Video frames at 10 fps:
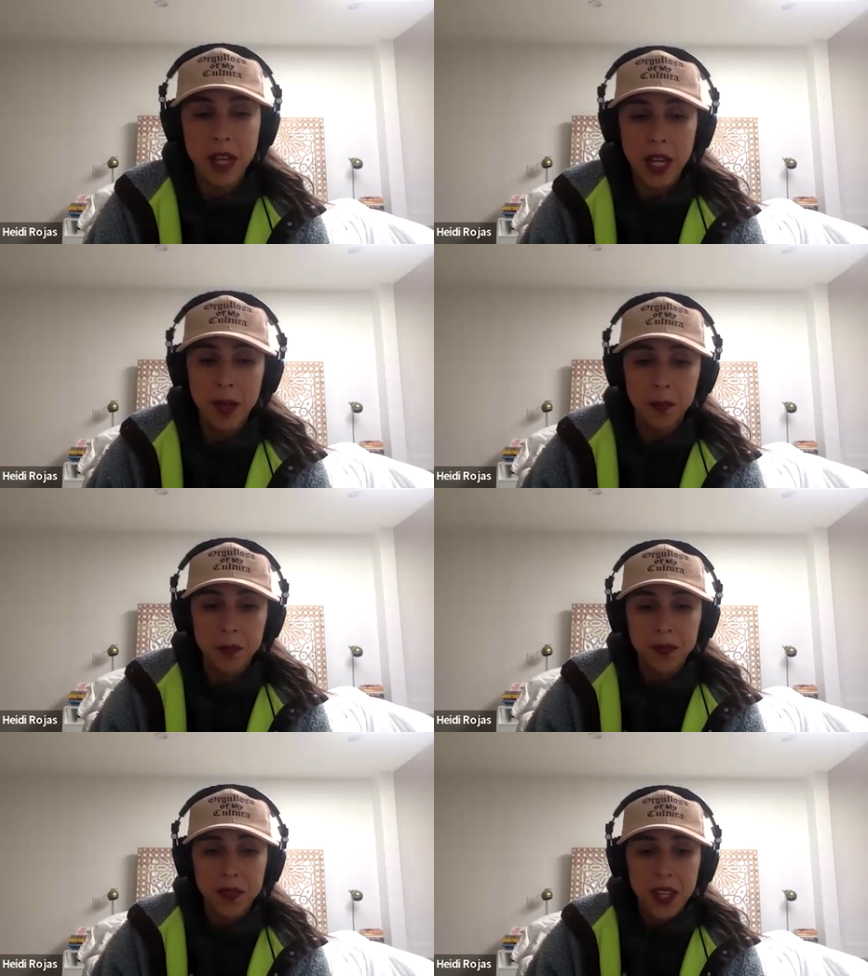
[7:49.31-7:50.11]
And
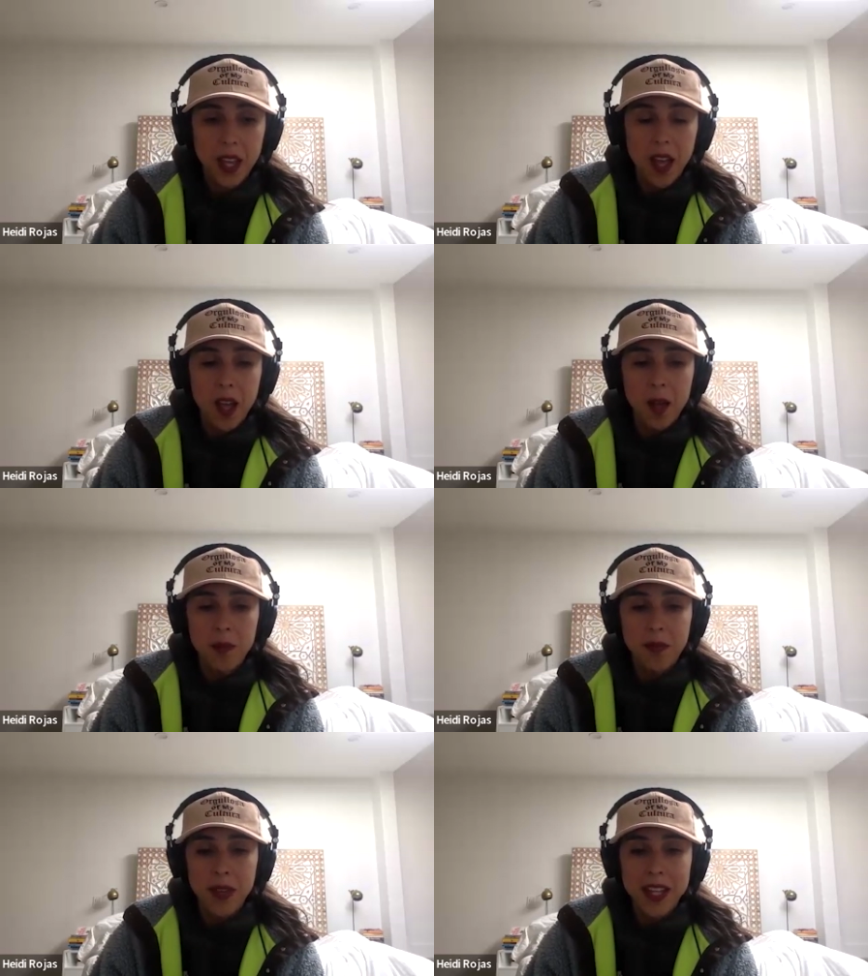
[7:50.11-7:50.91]

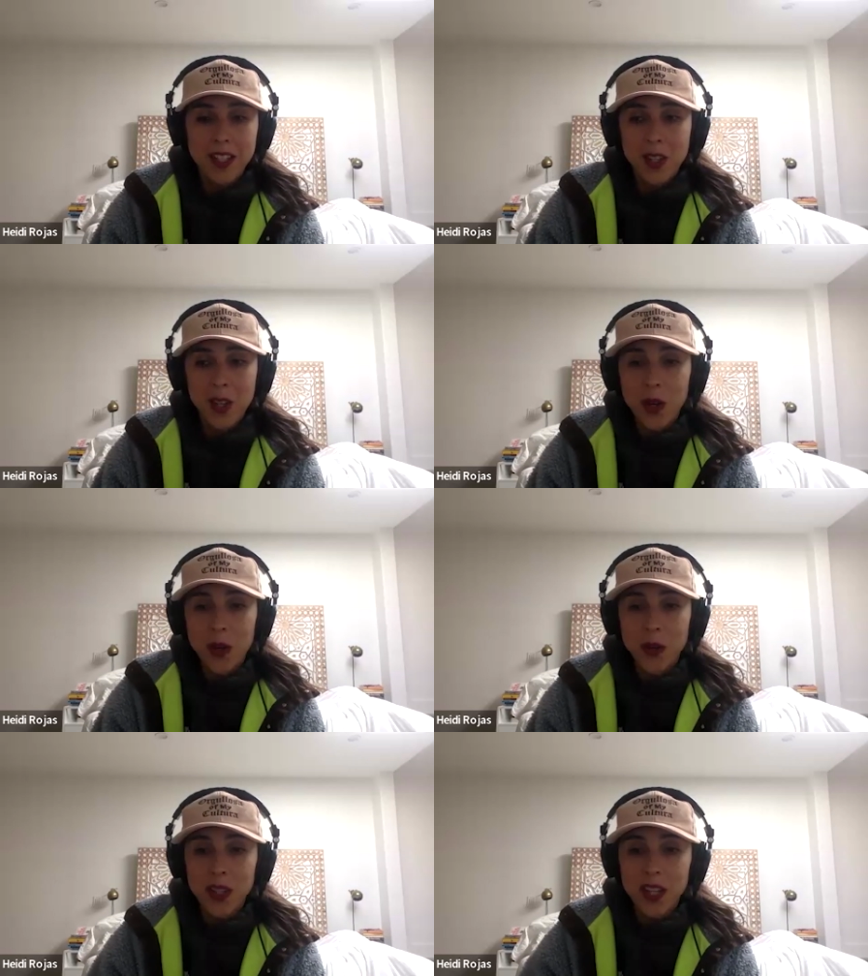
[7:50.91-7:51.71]
and
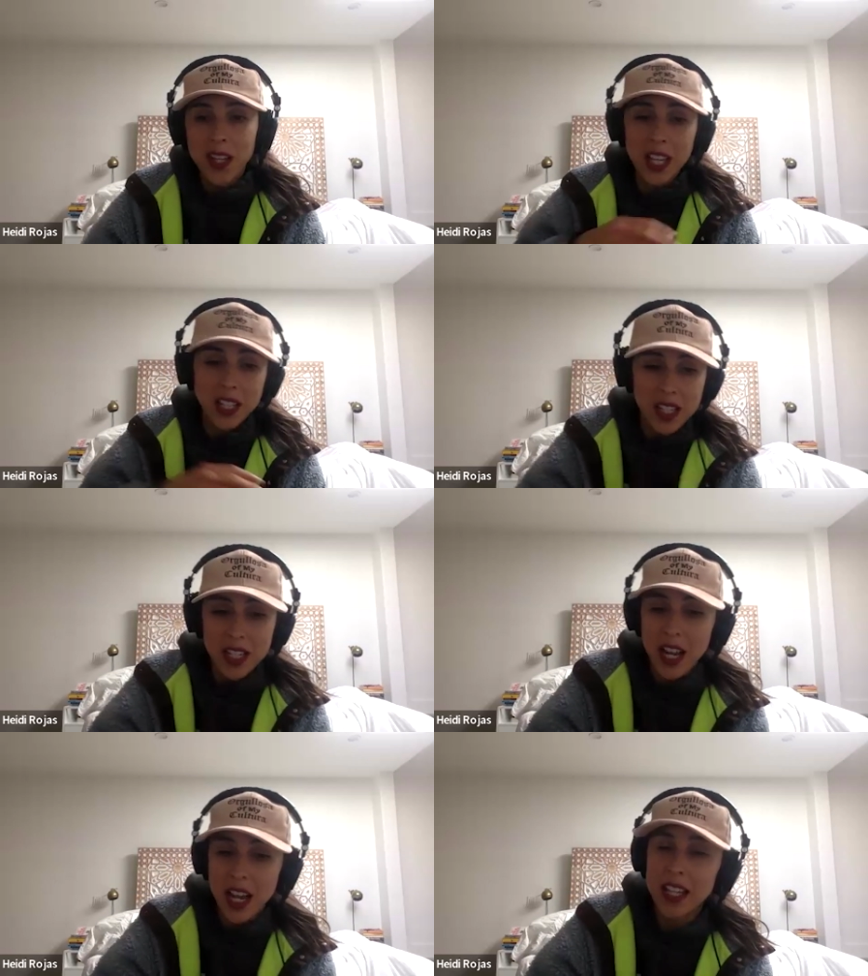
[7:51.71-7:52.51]
so kicked it
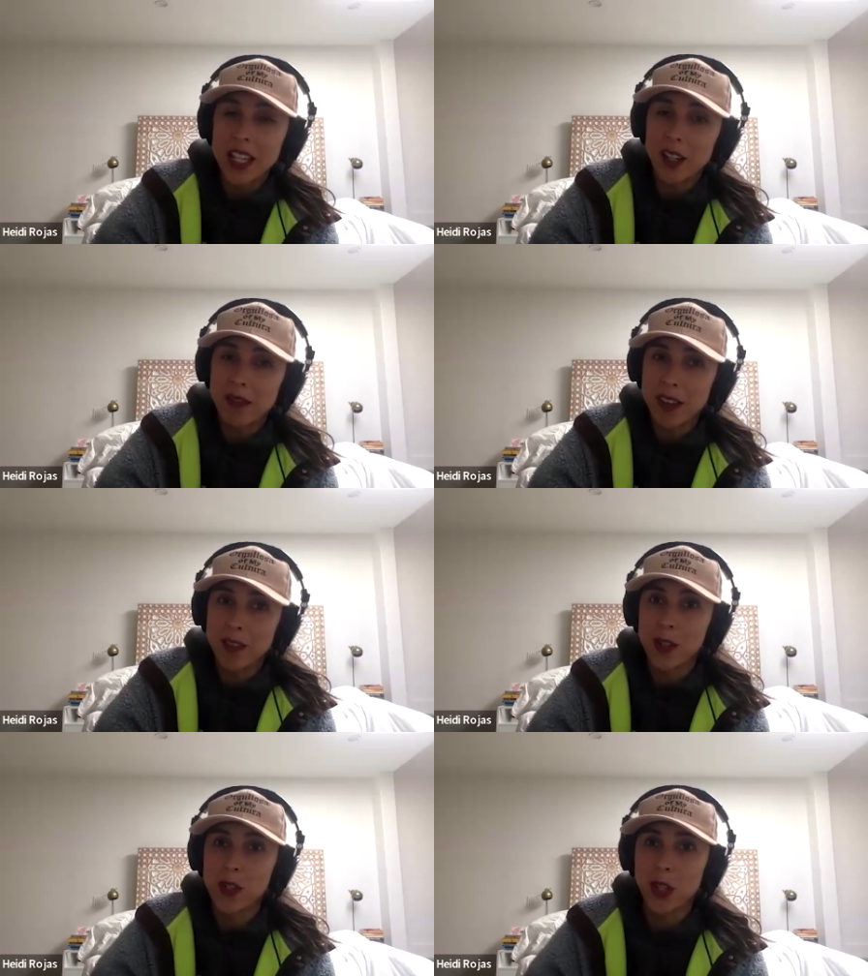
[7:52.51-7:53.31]
into high gear 5
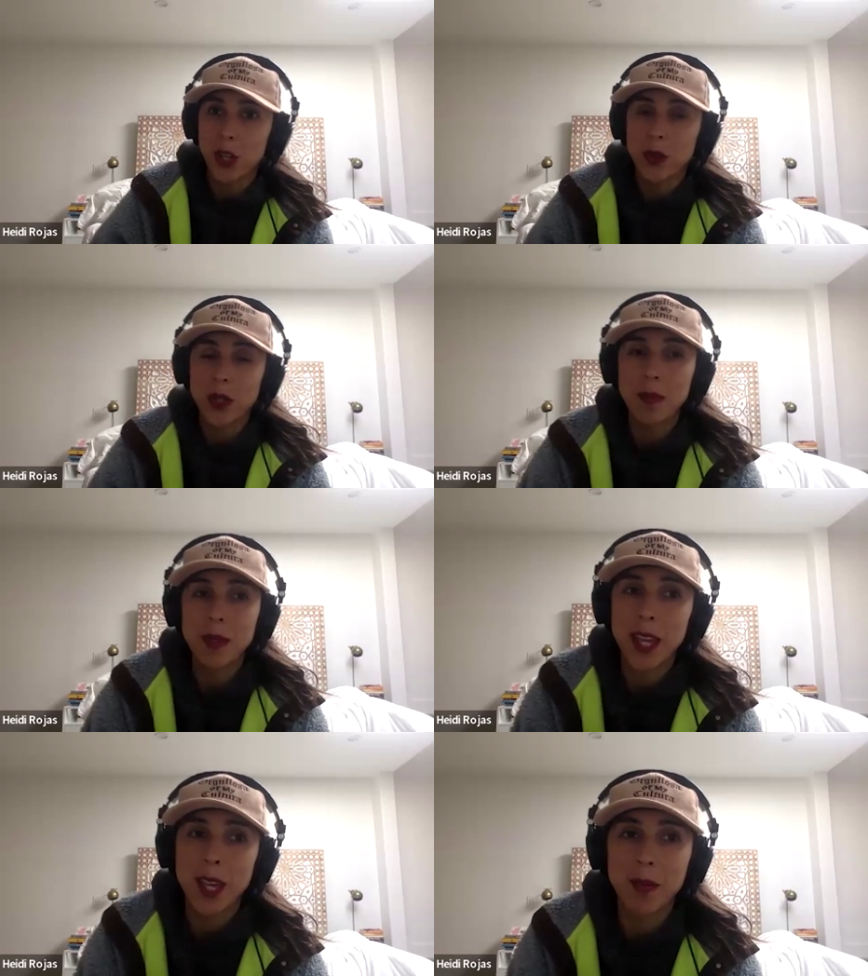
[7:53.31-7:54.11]
years ago when I
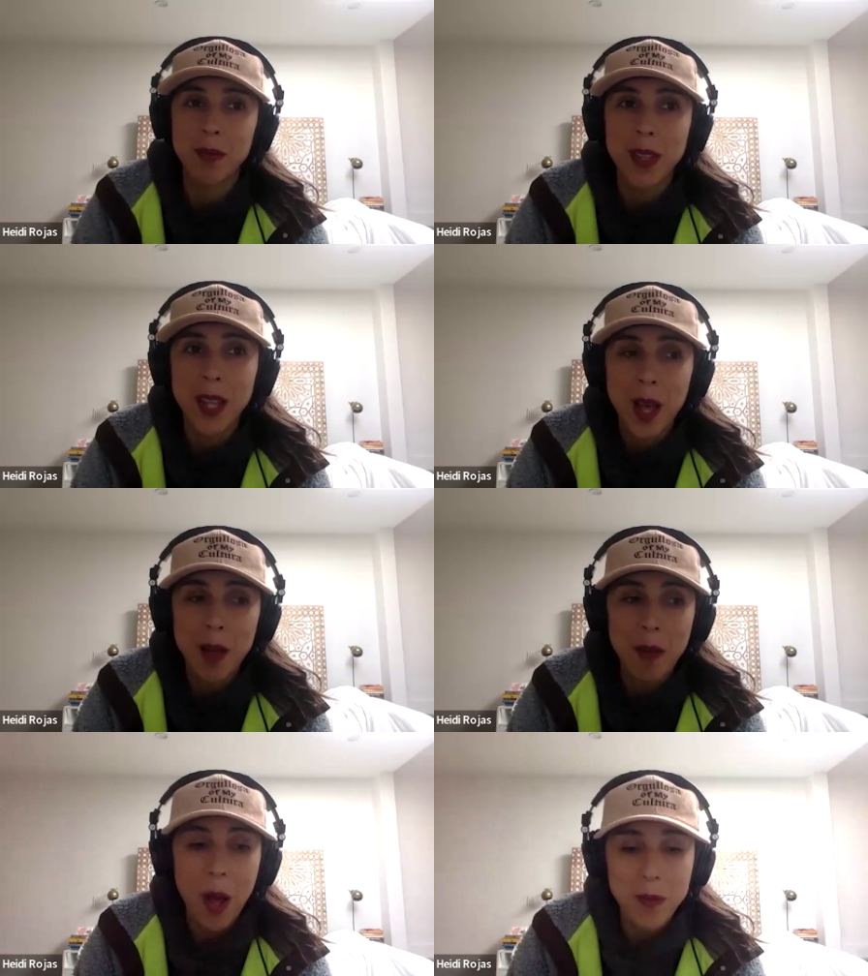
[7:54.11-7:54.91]
became
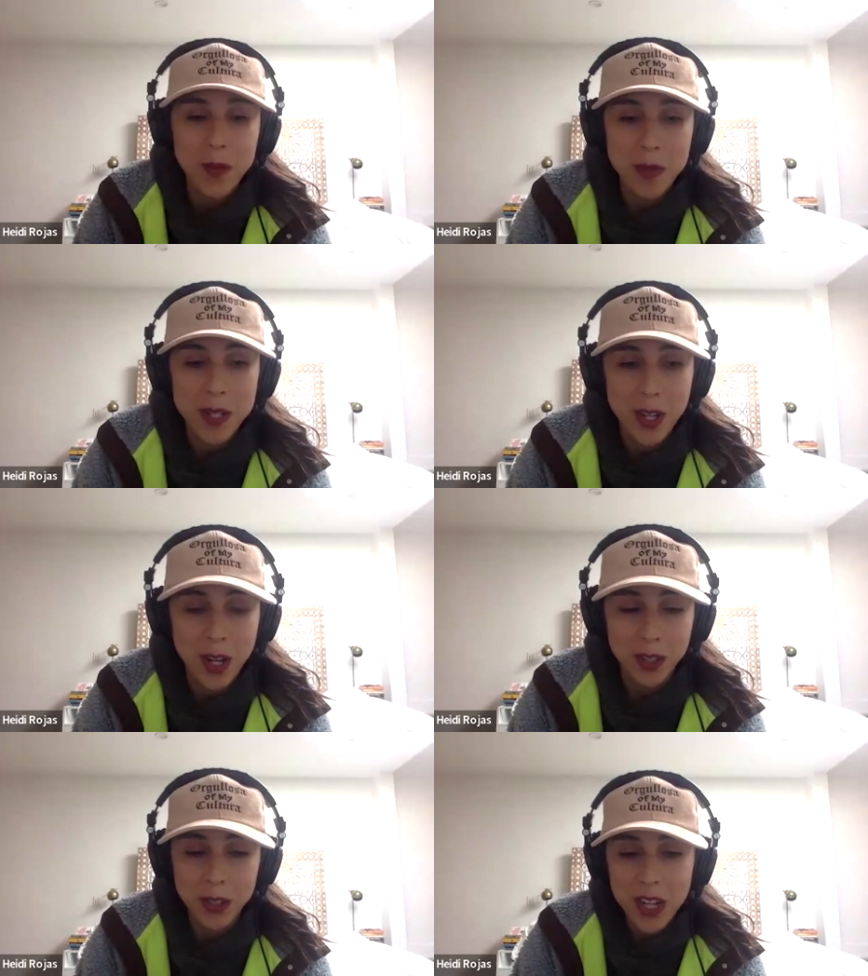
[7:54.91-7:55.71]
a mom to my
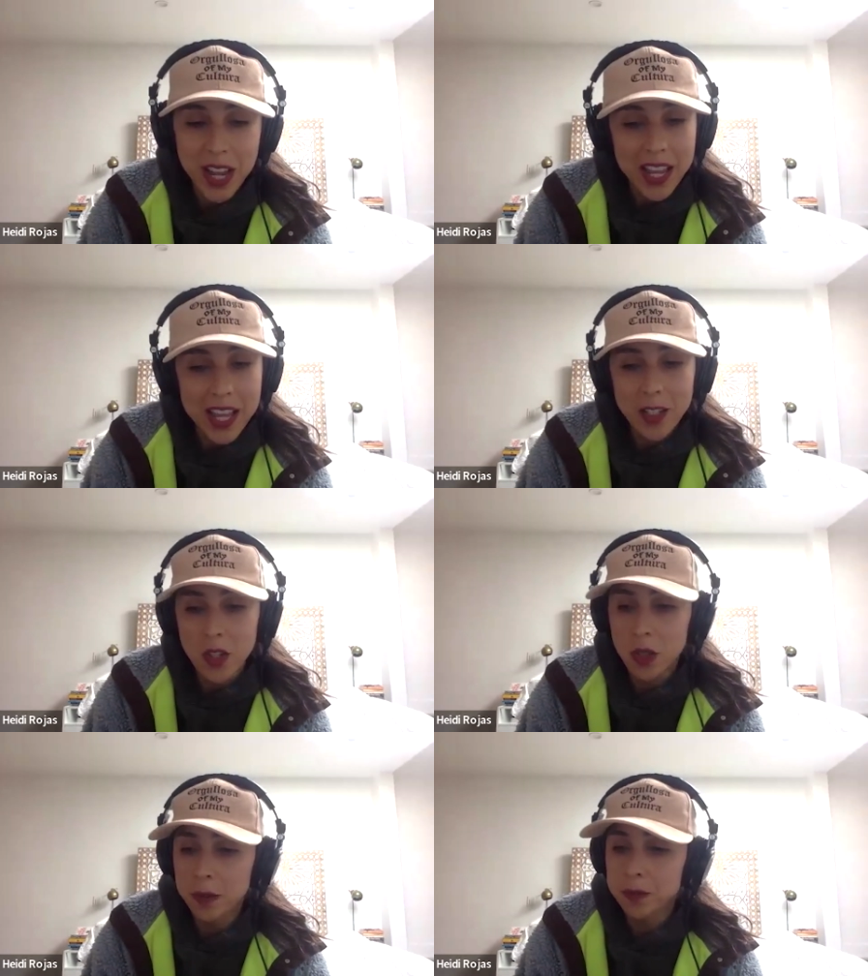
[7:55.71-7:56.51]
daughter, Luna. And
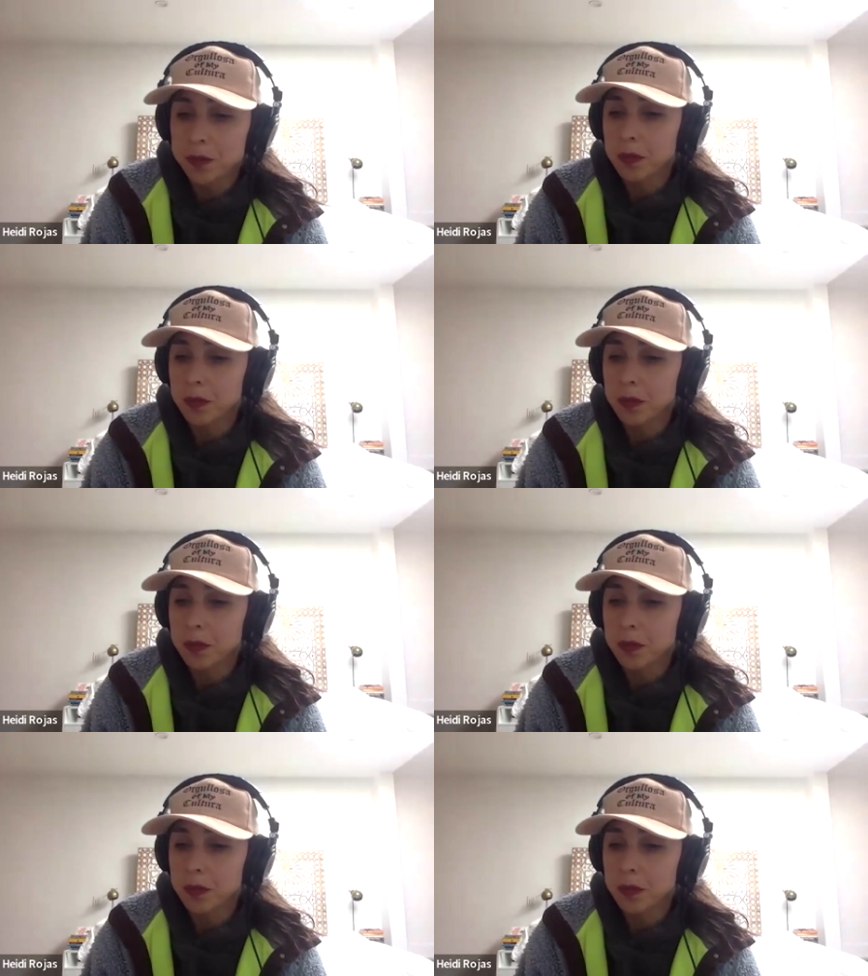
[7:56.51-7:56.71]
so,